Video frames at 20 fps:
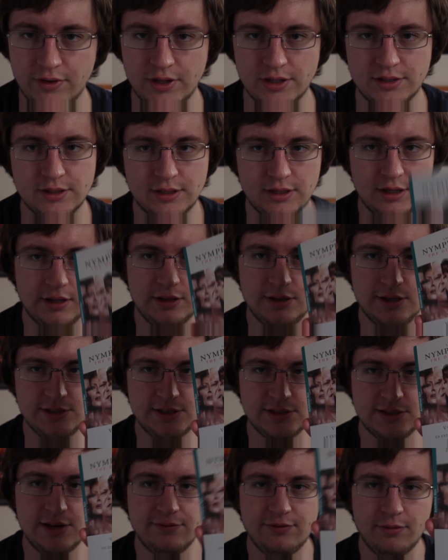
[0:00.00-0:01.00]
of it.
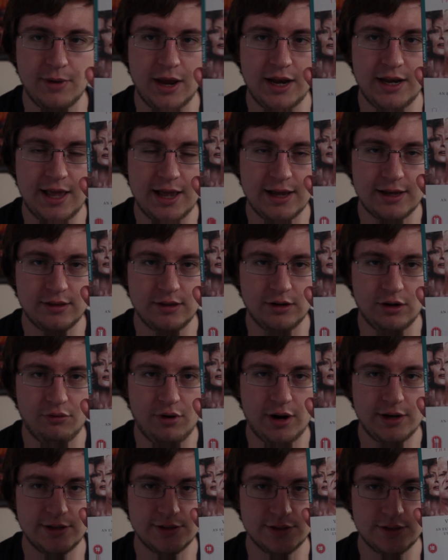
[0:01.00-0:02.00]
This is Nymphomaniac, the
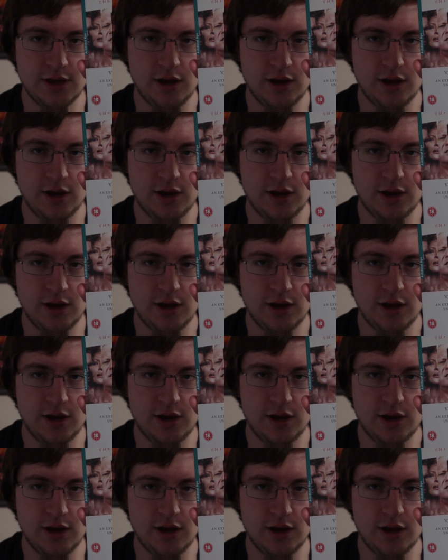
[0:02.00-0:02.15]
director's